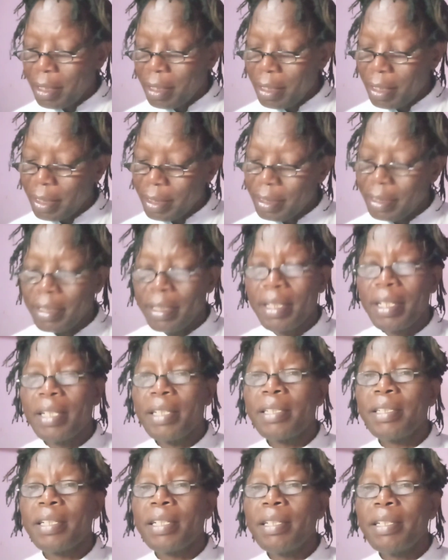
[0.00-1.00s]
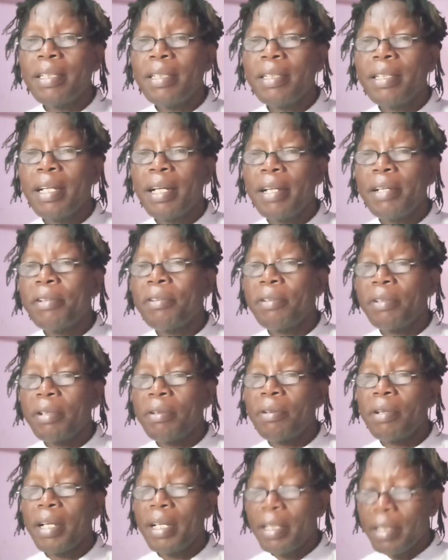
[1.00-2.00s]
Accelerator, hadron
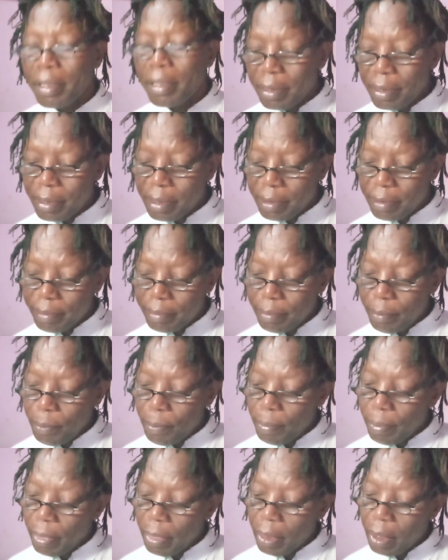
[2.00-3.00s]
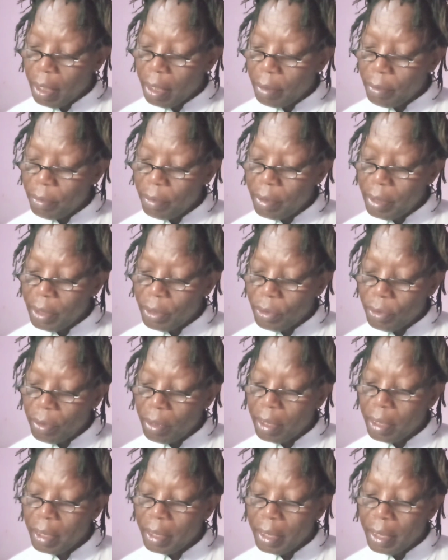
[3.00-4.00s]
colliders, and we're going to talk
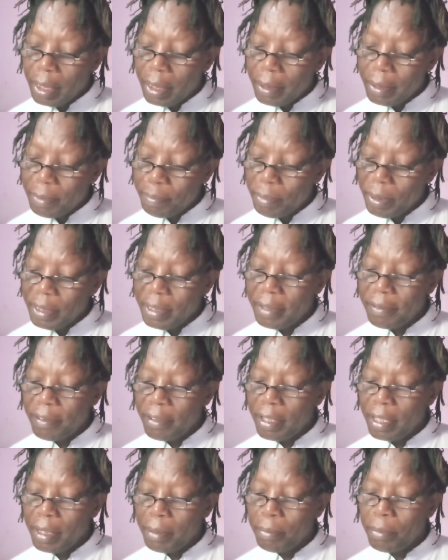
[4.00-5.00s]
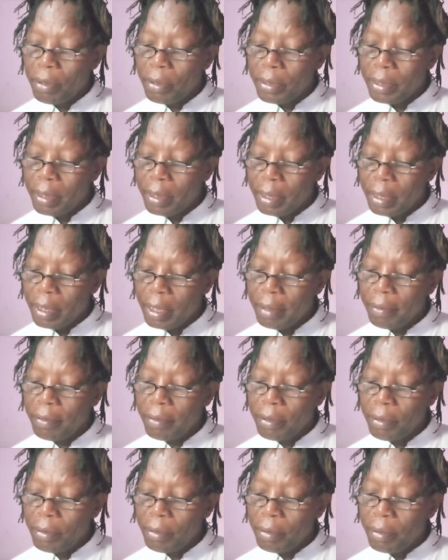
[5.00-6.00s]
specifically about the
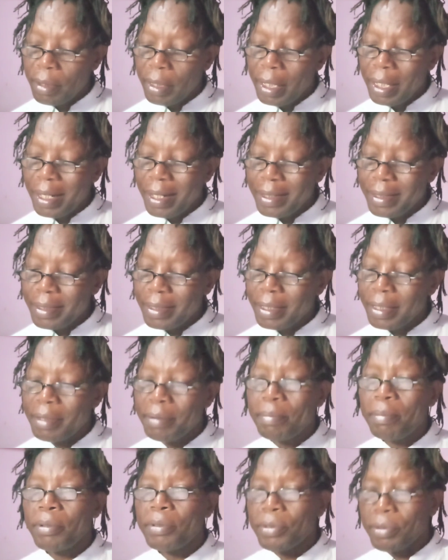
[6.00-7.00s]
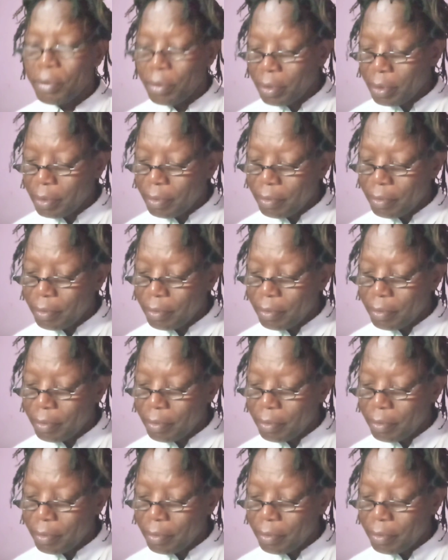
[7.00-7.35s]
W and Z boson.